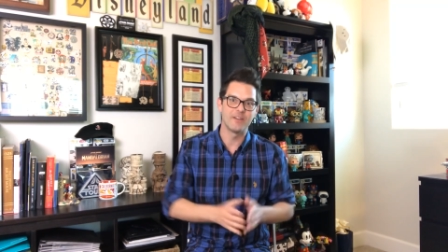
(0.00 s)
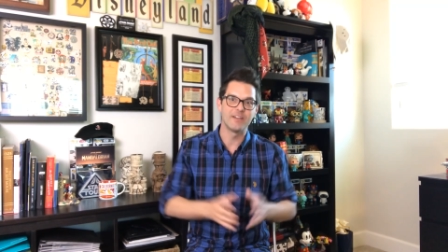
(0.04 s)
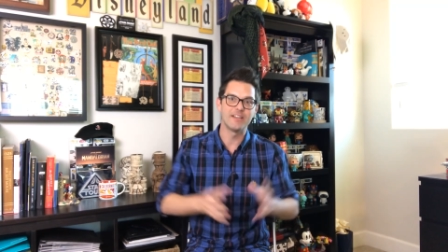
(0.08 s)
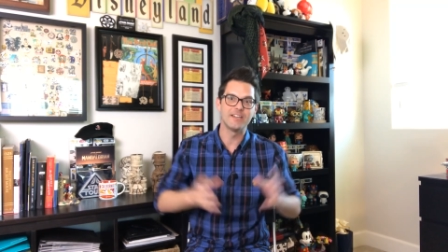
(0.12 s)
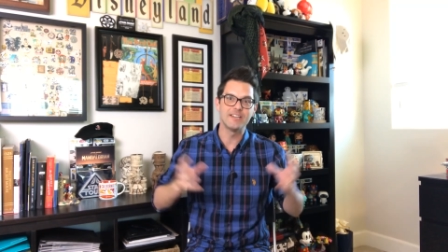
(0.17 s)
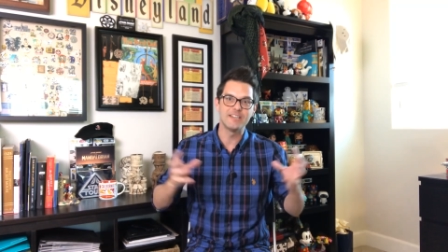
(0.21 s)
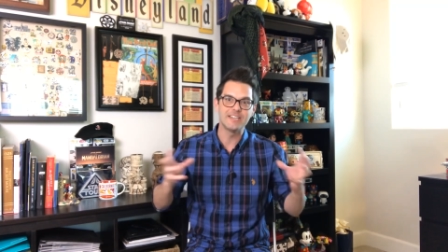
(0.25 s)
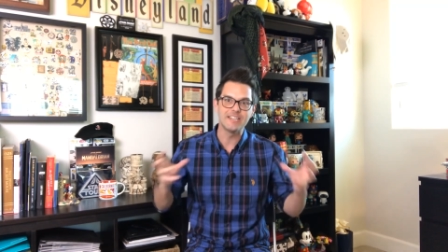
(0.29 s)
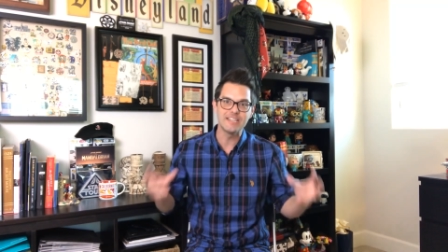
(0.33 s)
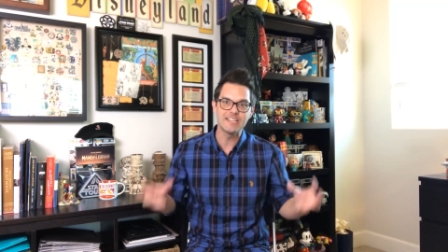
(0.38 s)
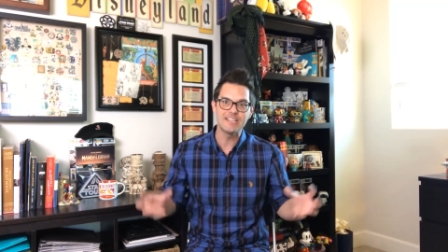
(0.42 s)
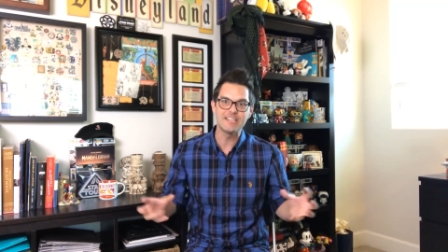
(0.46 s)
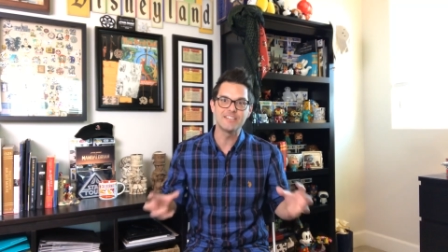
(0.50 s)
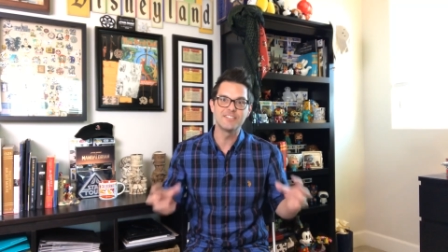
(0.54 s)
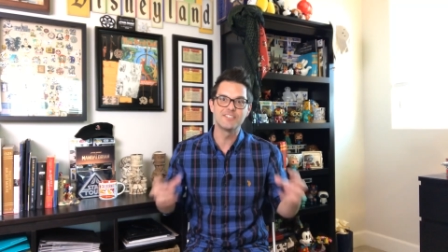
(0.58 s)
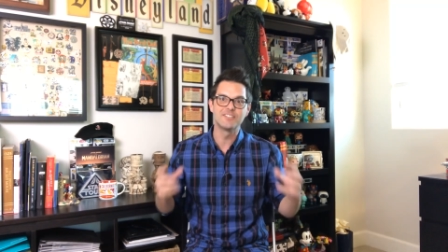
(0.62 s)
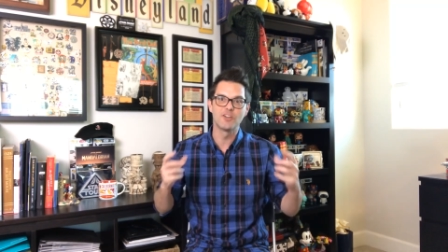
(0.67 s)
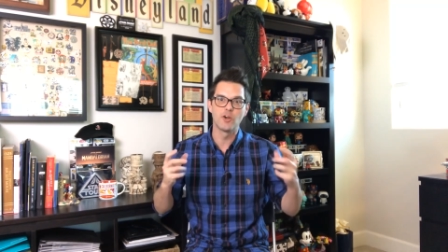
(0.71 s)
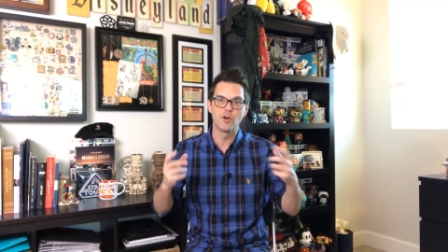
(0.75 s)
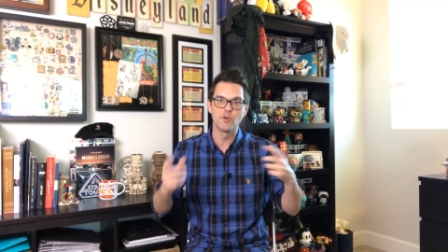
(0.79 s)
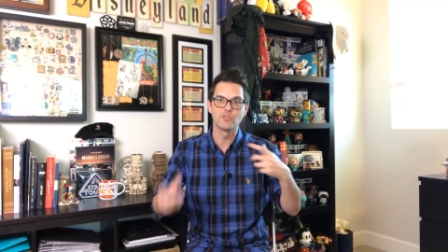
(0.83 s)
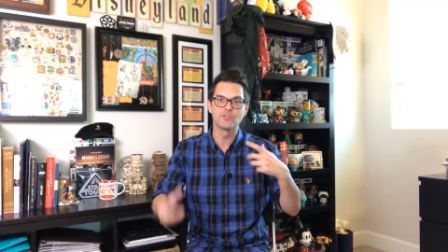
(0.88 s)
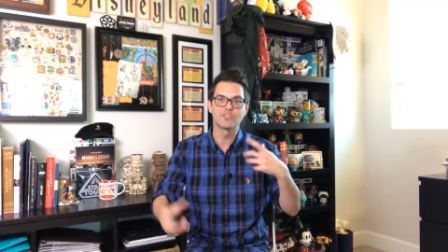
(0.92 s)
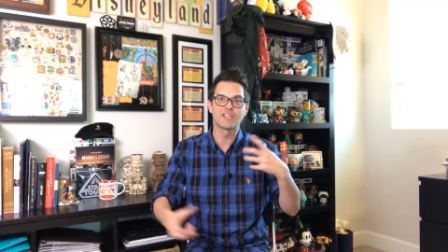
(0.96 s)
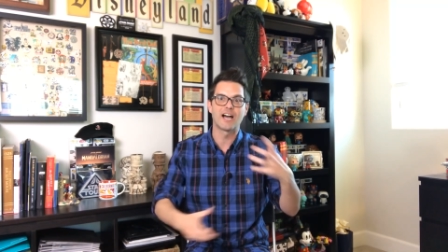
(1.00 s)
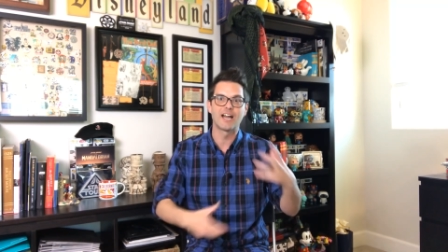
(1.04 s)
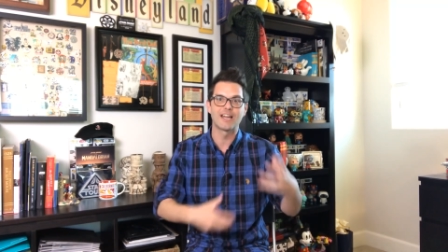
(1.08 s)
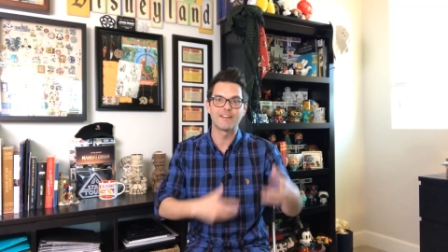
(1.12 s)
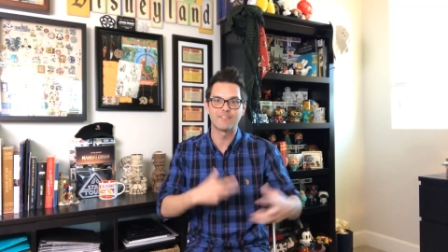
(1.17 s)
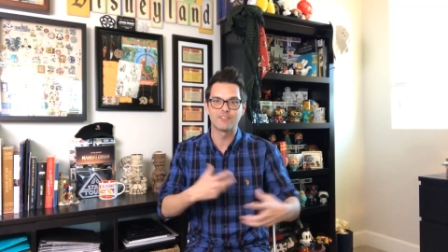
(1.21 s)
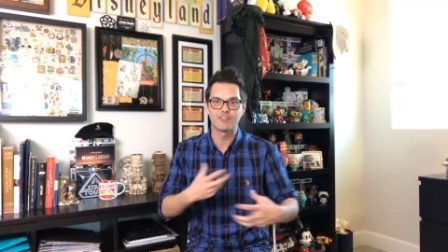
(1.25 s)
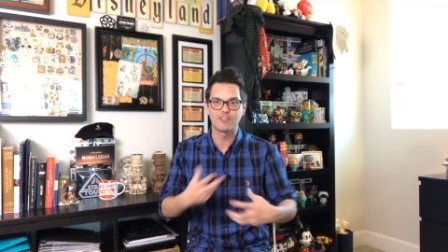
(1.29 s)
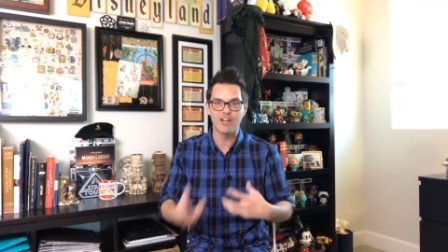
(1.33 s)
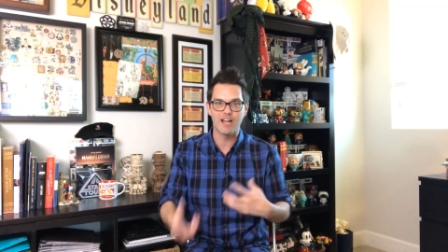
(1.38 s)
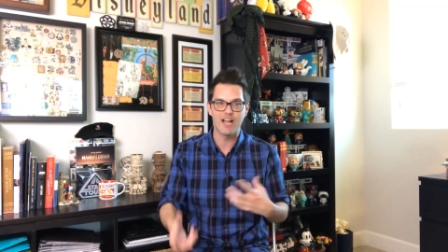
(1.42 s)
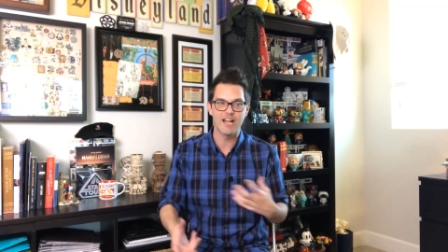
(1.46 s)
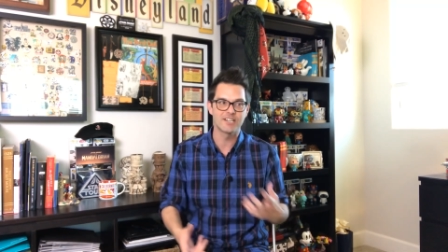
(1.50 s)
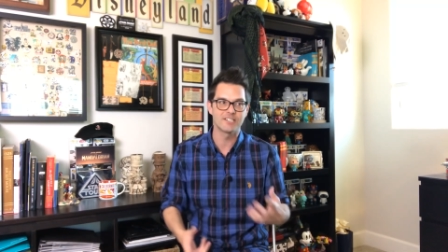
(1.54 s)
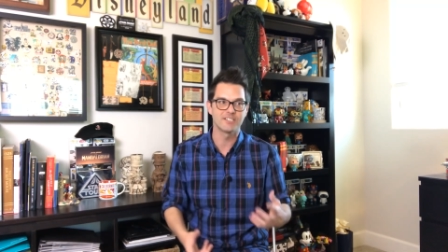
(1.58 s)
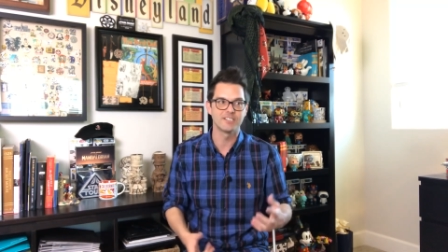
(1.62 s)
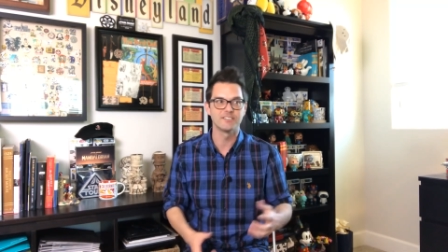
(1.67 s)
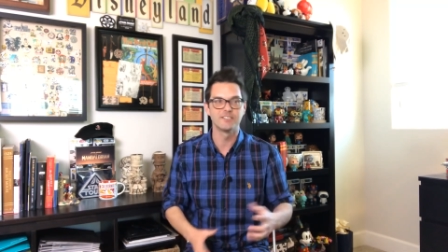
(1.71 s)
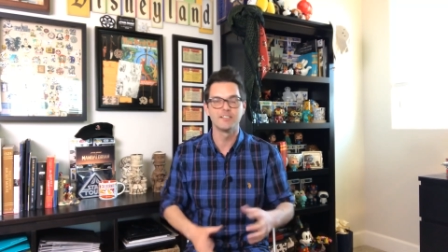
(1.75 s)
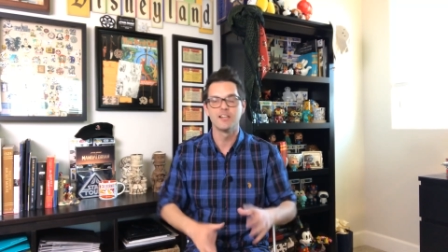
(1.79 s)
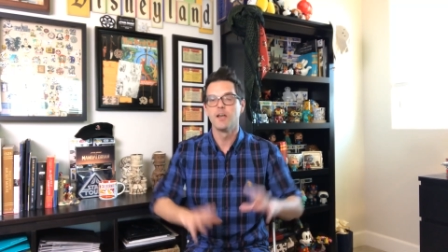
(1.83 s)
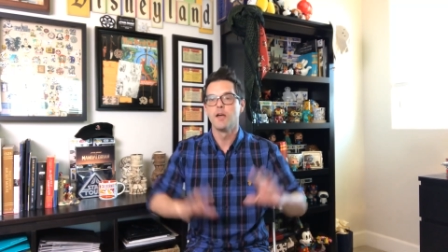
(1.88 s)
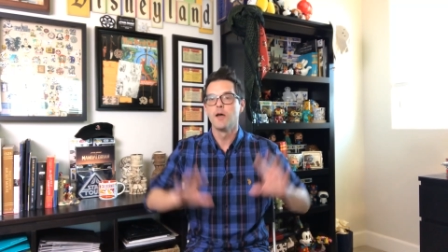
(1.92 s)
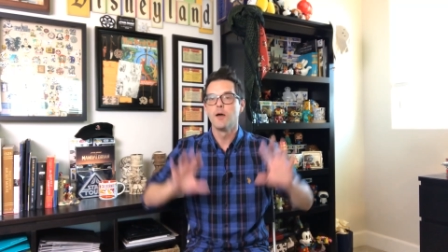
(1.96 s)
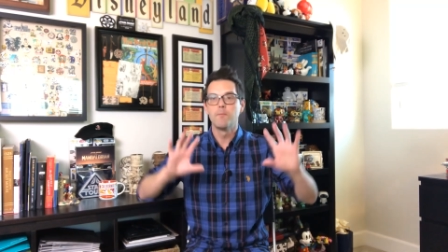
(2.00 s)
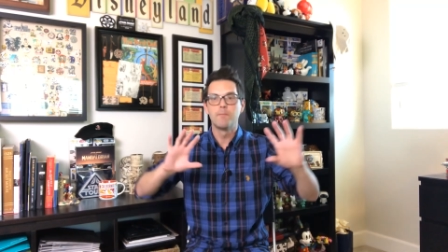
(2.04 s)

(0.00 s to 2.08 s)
It needs those kind of attractions.